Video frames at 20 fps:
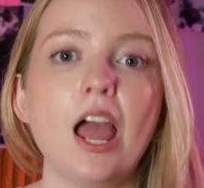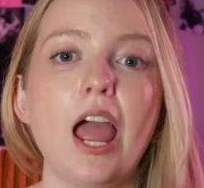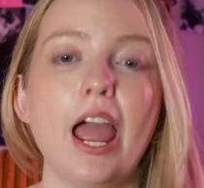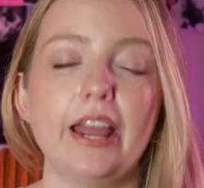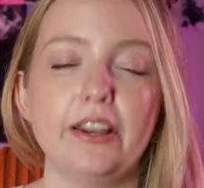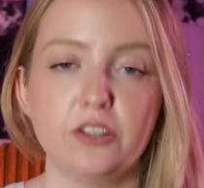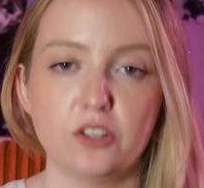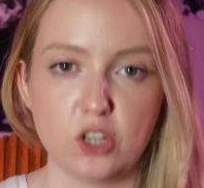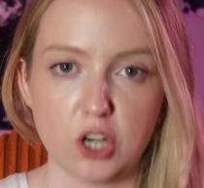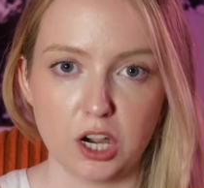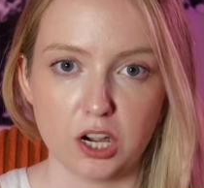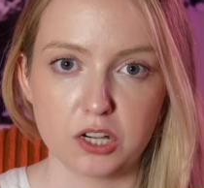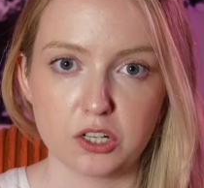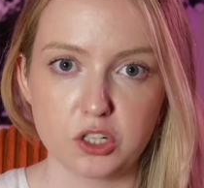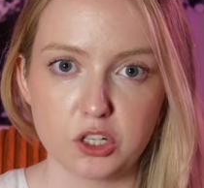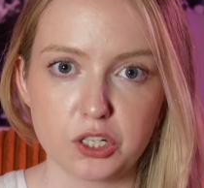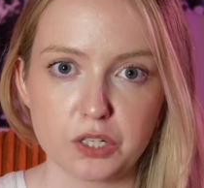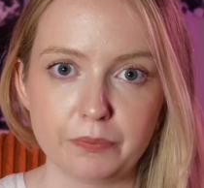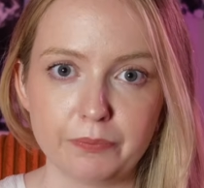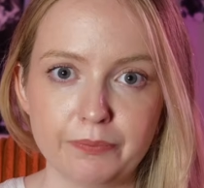and
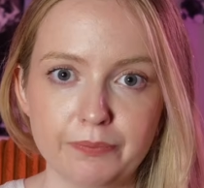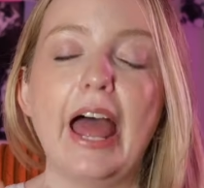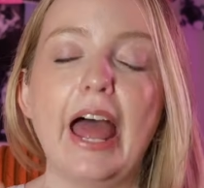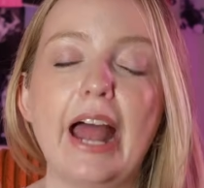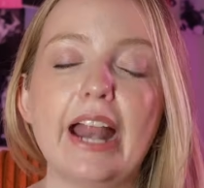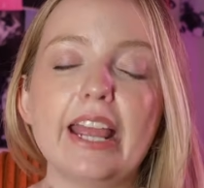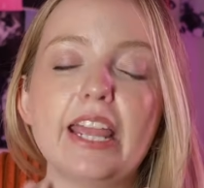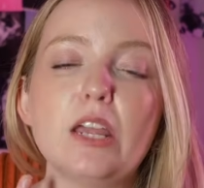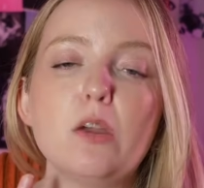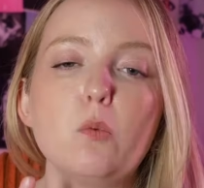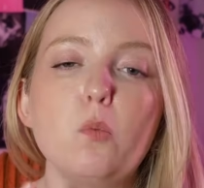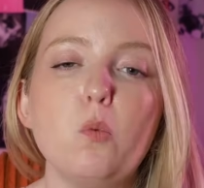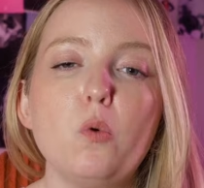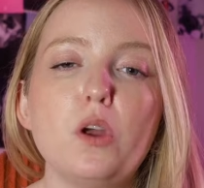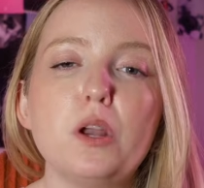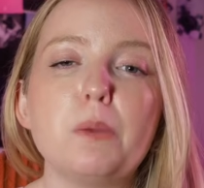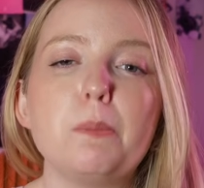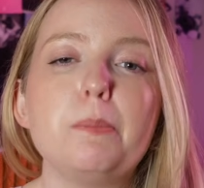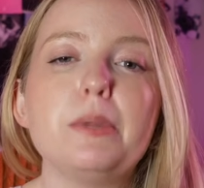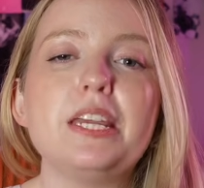charged that it
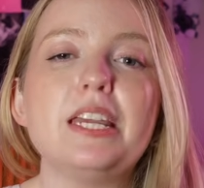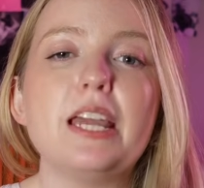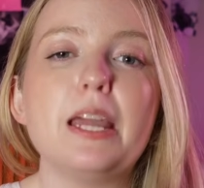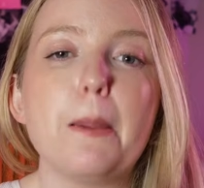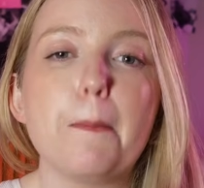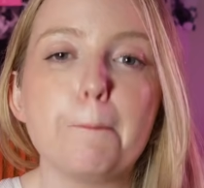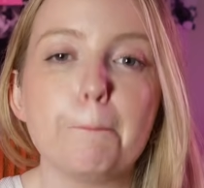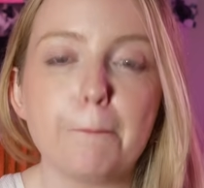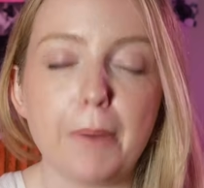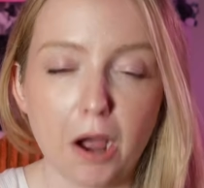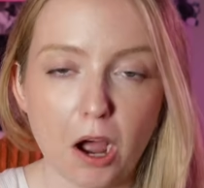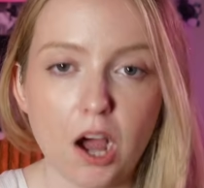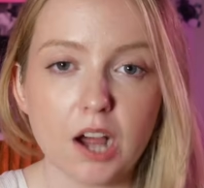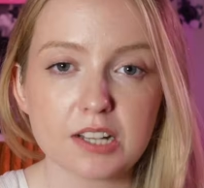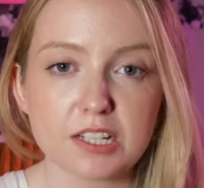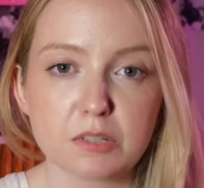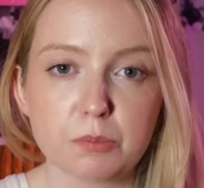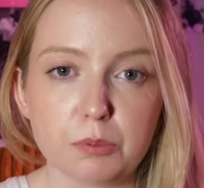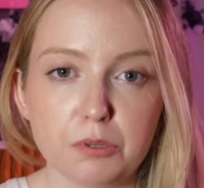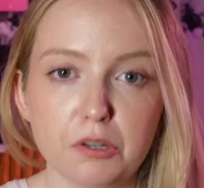would be
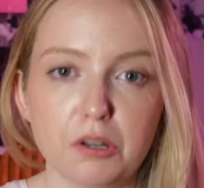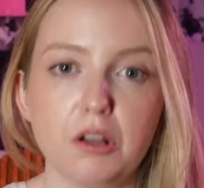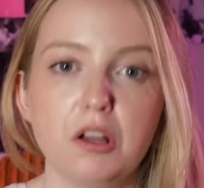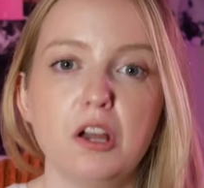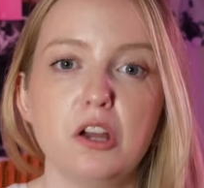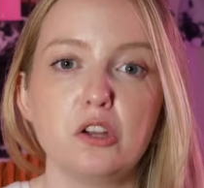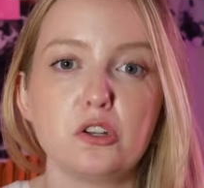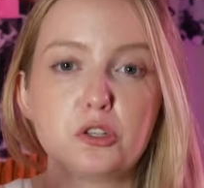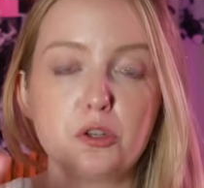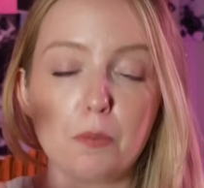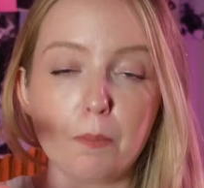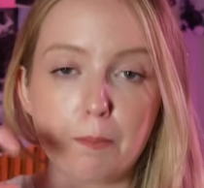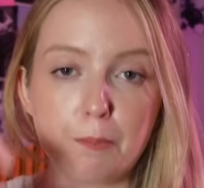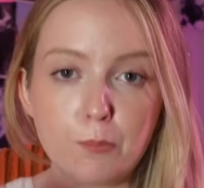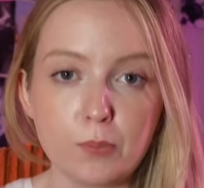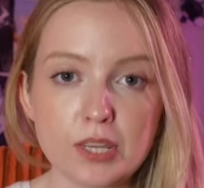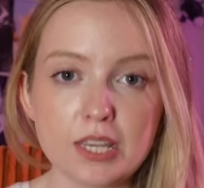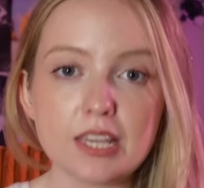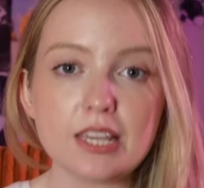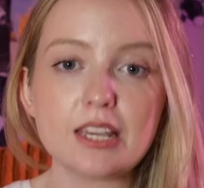impossible to
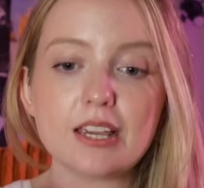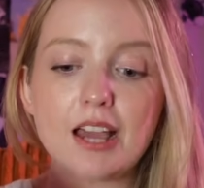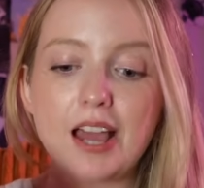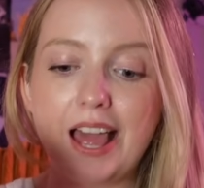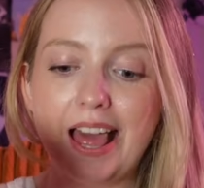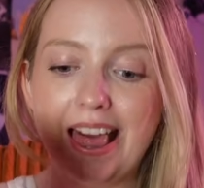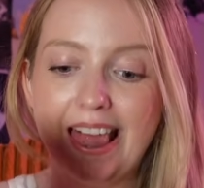be